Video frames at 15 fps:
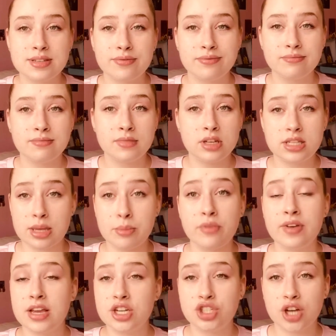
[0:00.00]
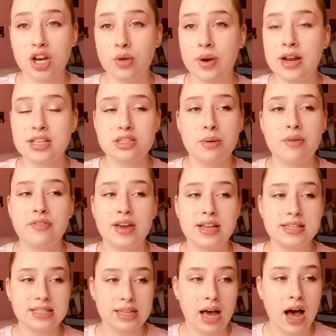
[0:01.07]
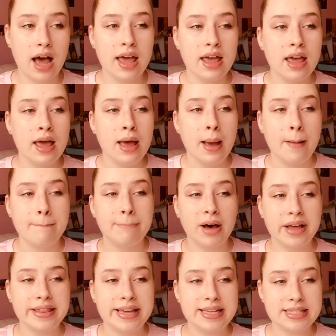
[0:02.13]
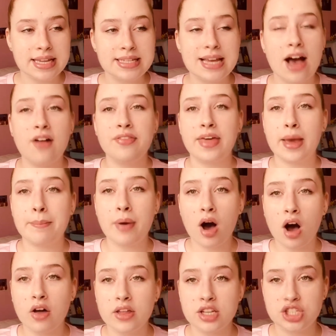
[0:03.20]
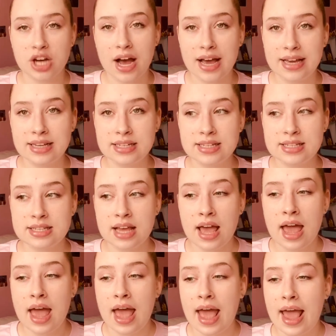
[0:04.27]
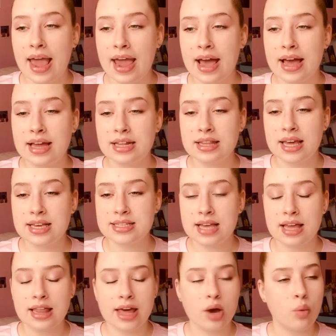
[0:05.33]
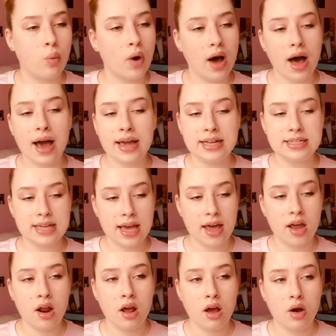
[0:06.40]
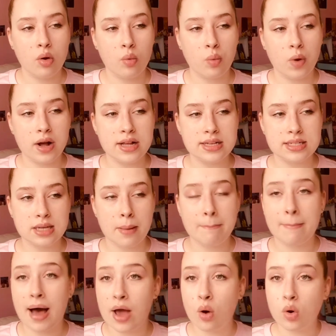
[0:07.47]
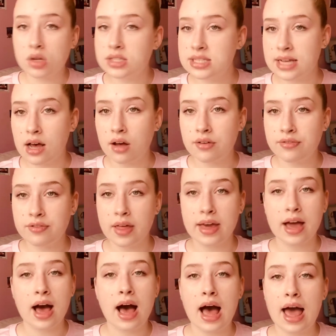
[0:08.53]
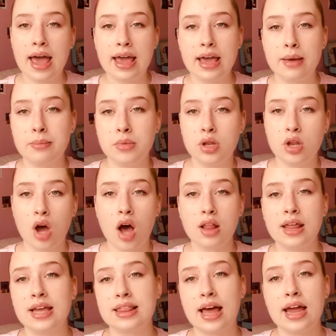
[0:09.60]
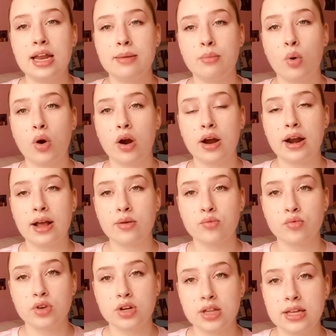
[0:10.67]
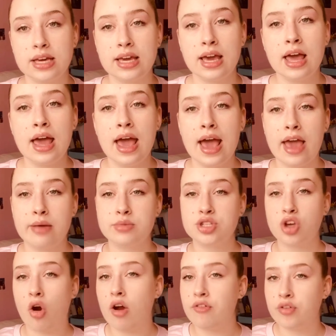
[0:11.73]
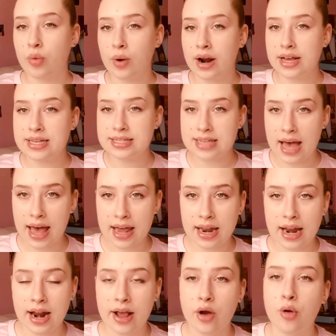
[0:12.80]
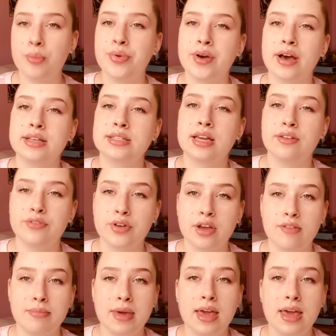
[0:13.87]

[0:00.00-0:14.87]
is genuine and some of it is not, but they sit down, they apologize, and they say like, what I did was my old self, like I am not like that anymore, and I really am sorry for what I said, and I hope you guys can forgive me.